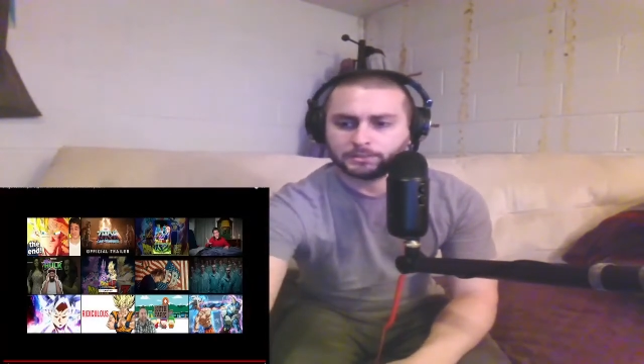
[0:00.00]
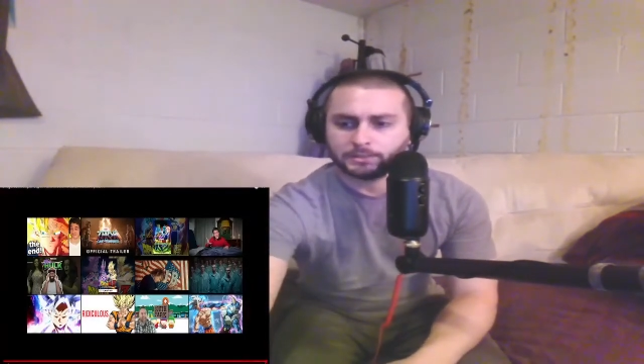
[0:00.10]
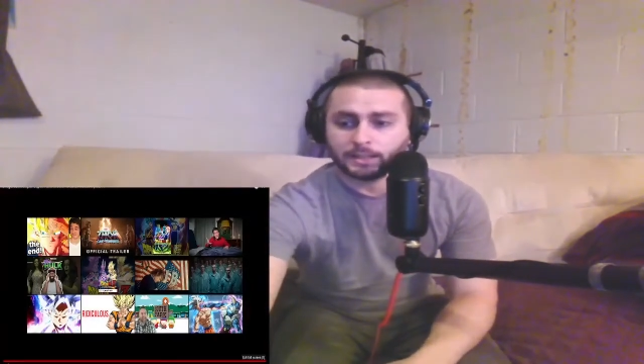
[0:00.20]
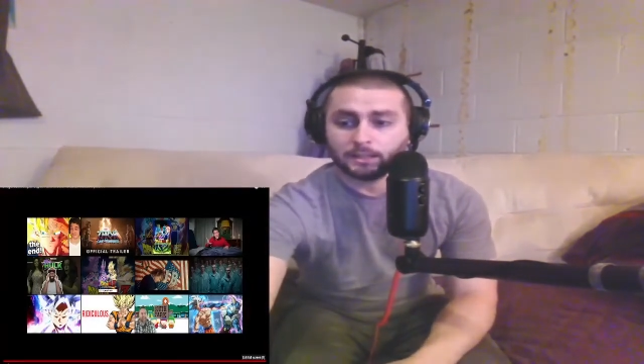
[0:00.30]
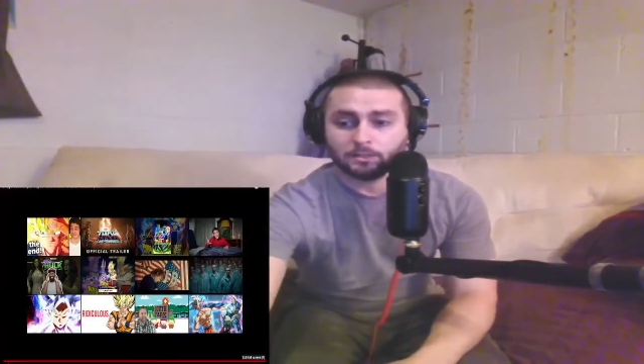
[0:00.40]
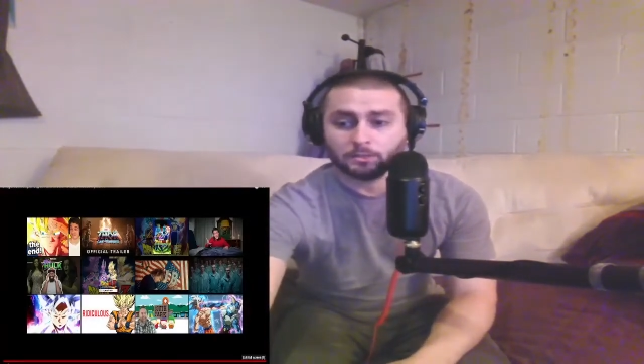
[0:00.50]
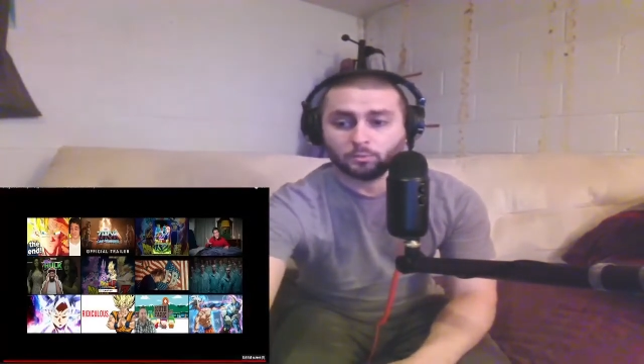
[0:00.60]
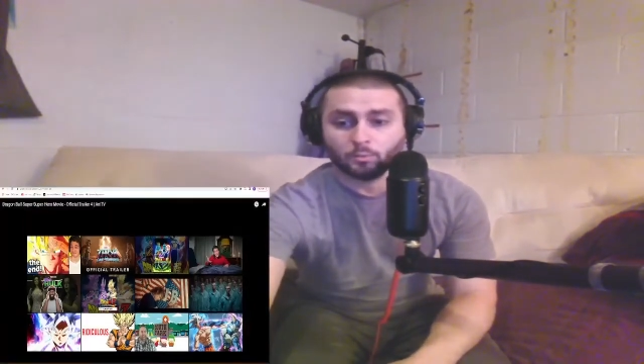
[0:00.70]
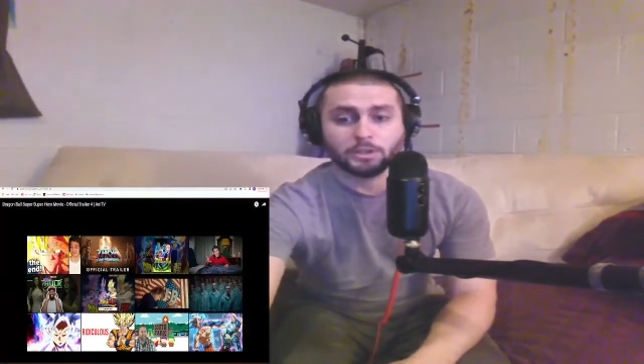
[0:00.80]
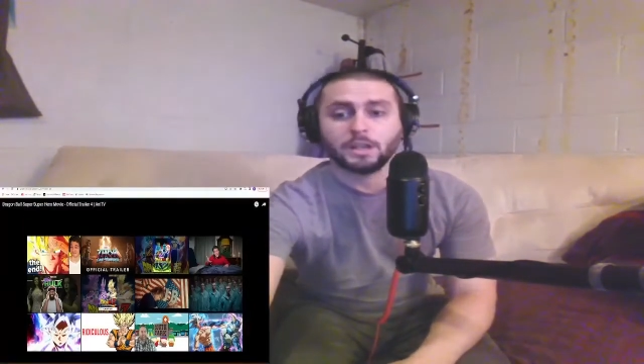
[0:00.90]
or
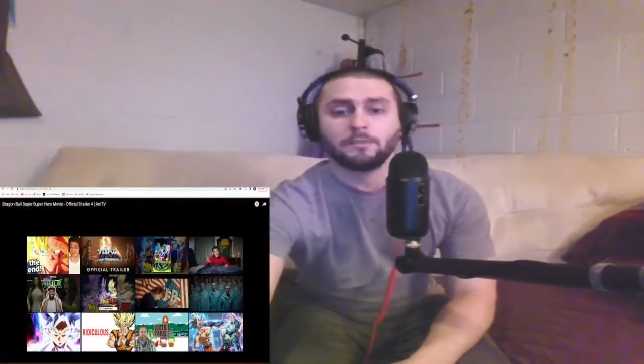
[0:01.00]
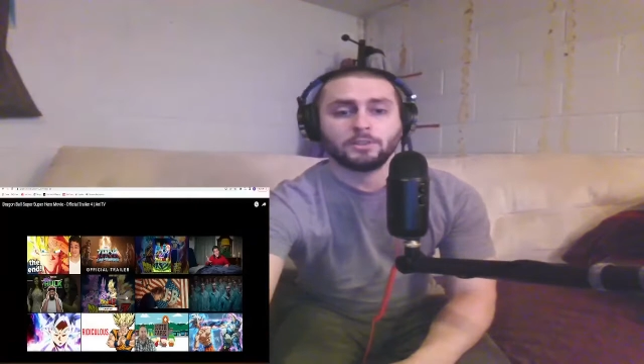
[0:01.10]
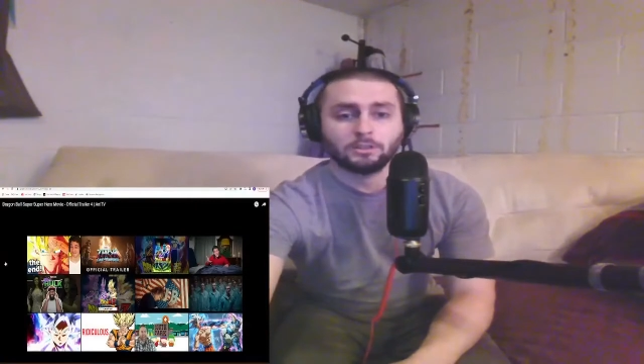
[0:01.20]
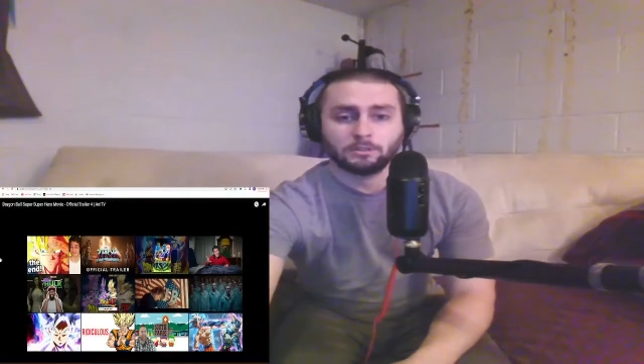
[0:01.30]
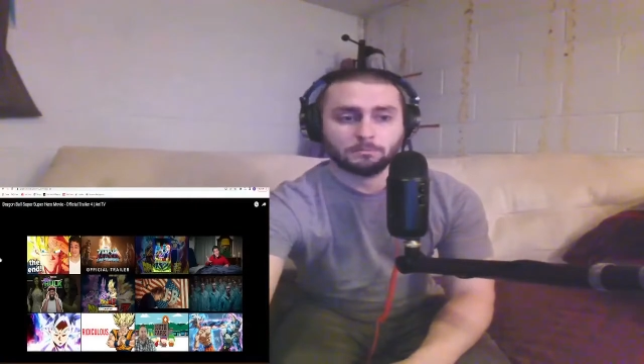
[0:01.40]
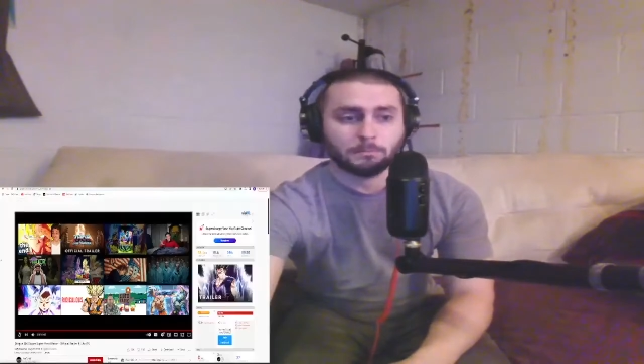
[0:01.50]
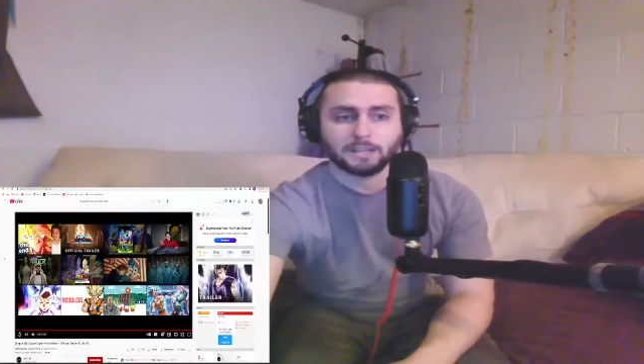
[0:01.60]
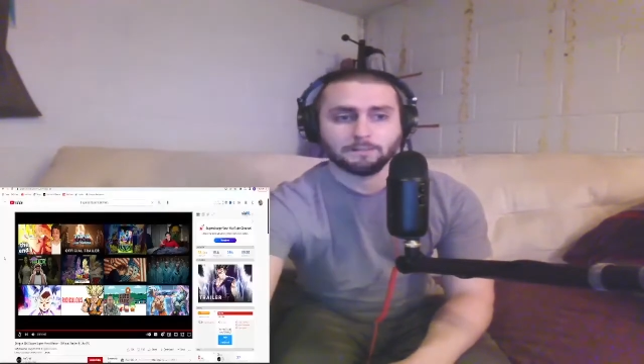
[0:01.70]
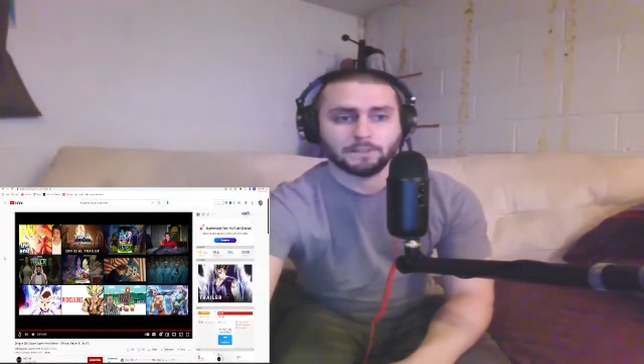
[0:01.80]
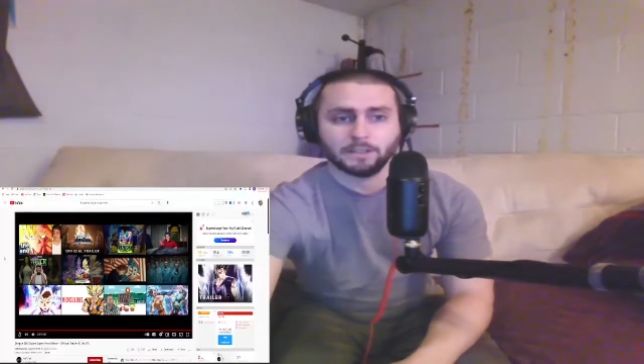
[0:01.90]
whatever
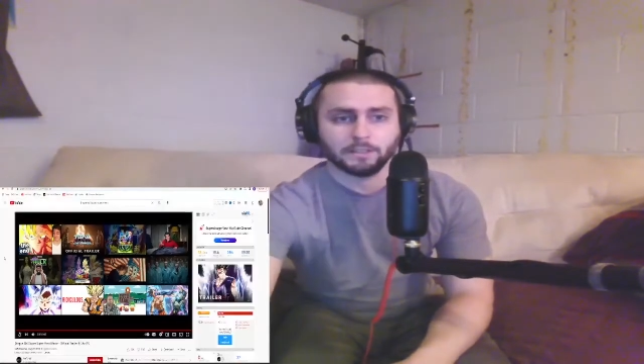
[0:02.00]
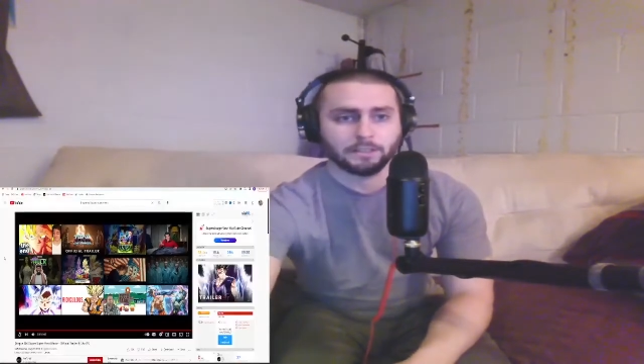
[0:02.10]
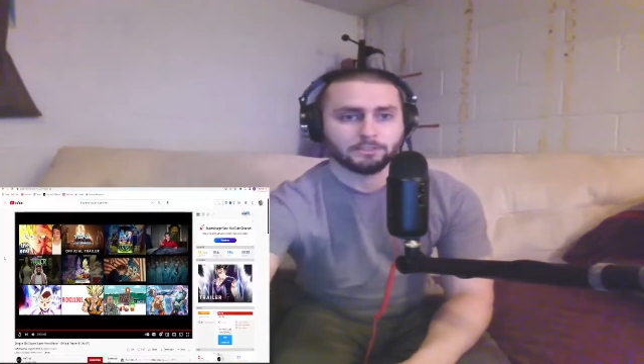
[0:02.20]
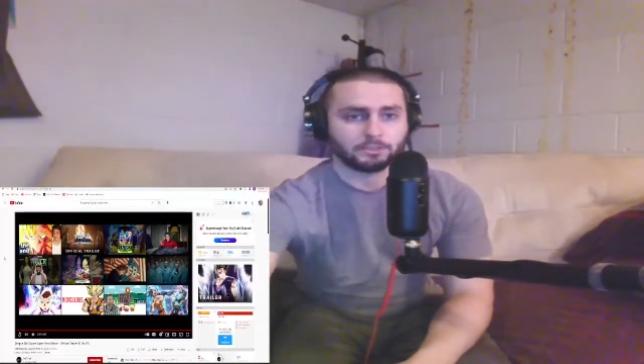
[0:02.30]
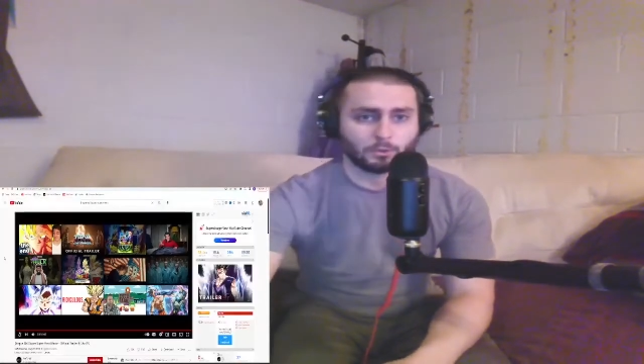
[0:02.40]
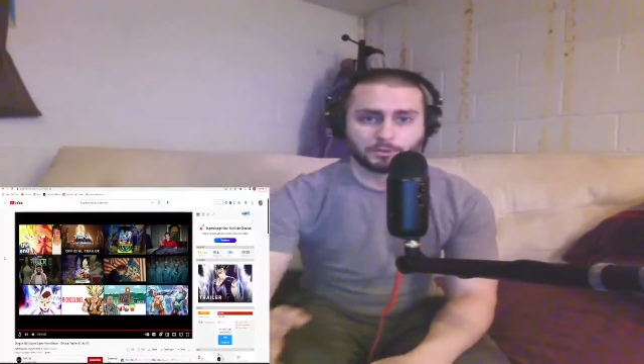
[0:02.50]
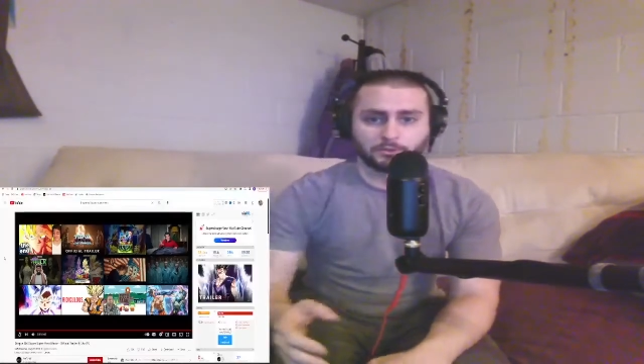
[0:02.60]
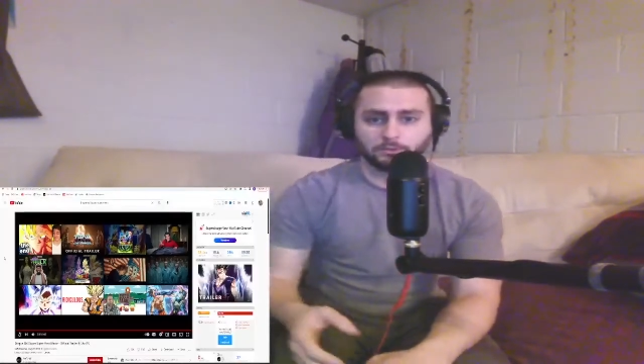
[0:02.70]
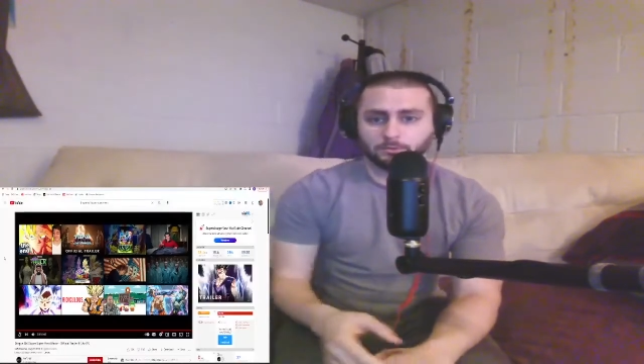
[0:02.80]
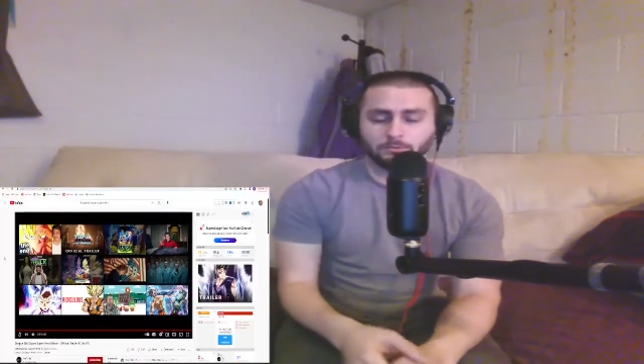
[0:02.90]
main villain is going
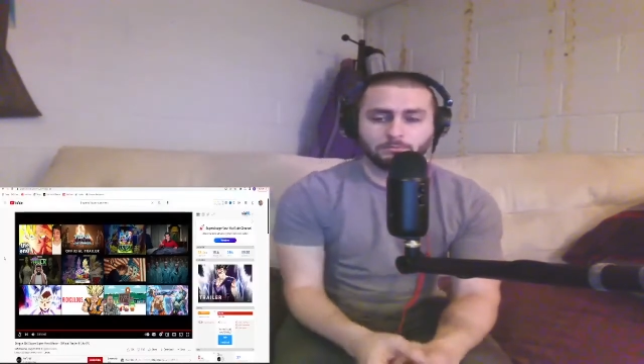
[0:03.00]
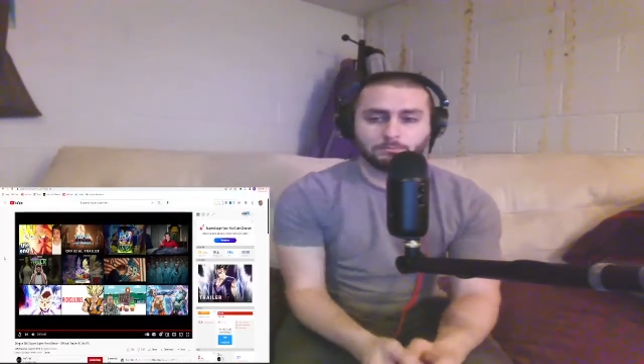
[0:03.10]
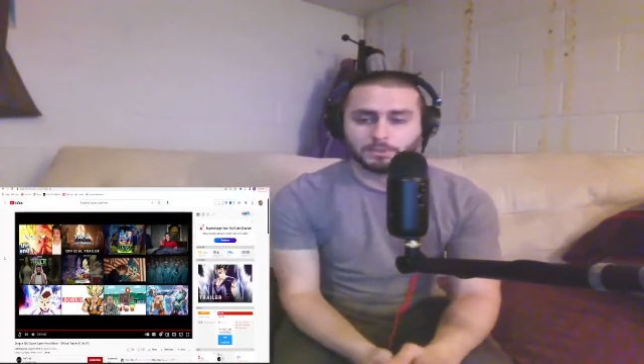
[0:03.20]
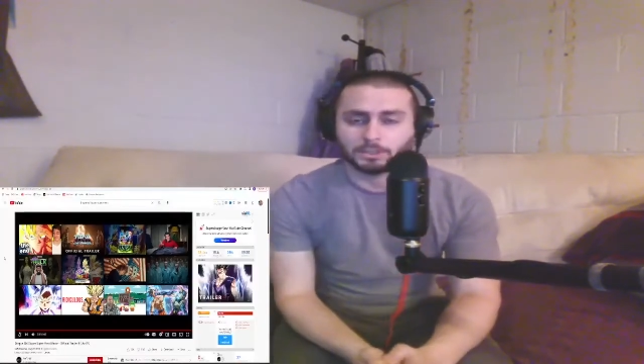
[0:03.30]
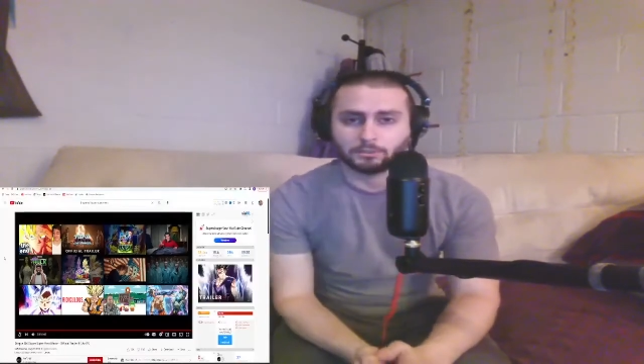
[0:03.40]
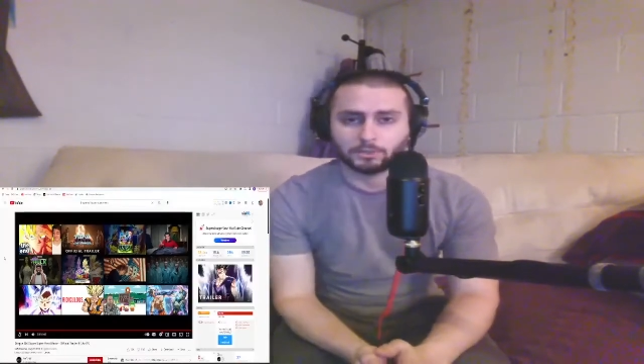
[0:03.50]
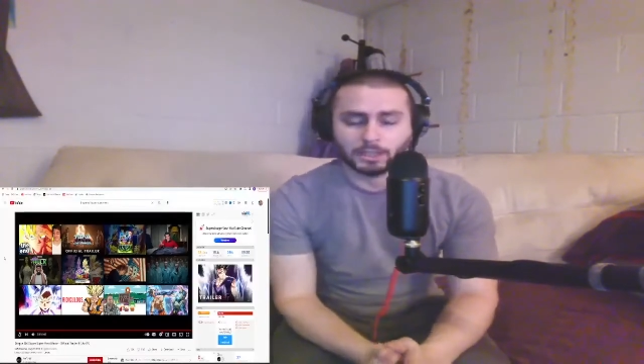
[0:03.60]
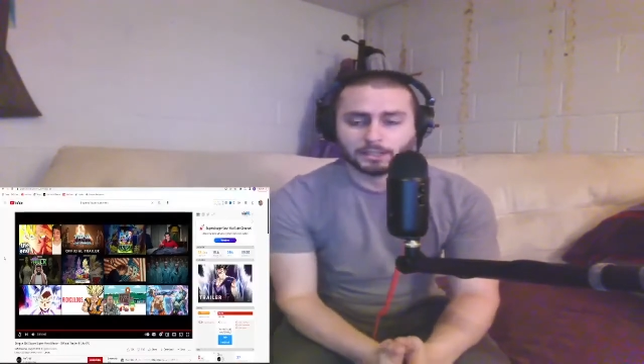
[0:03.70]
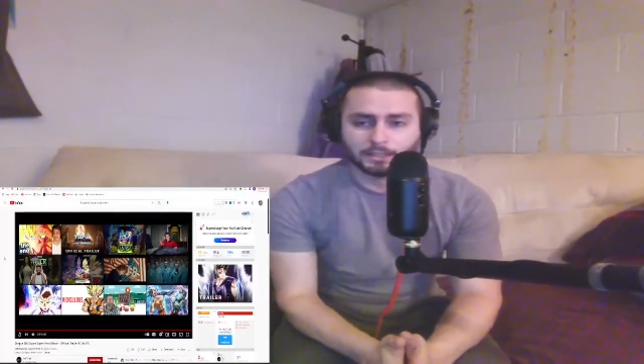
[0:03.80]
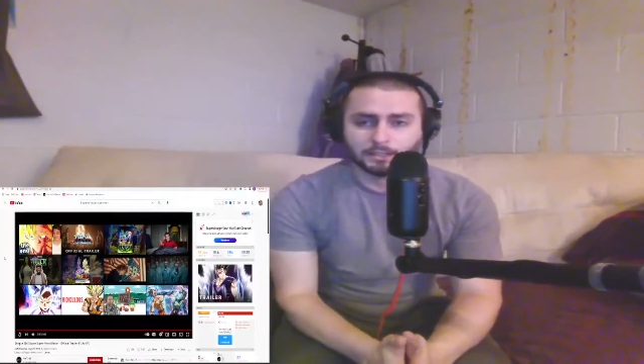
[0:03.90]
to be
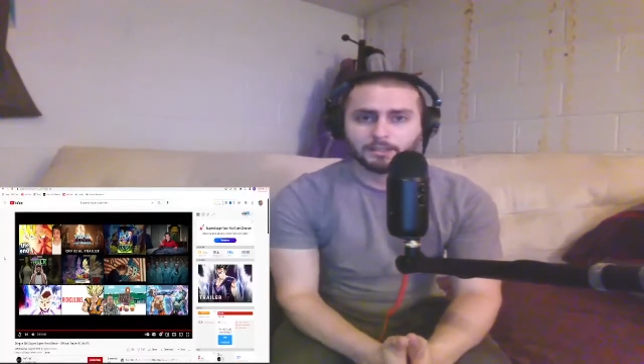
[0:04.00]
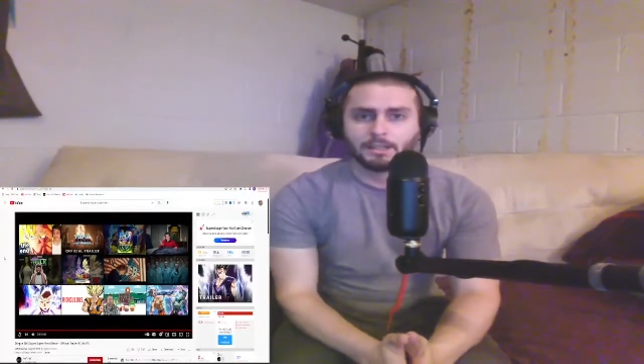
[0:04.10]
created.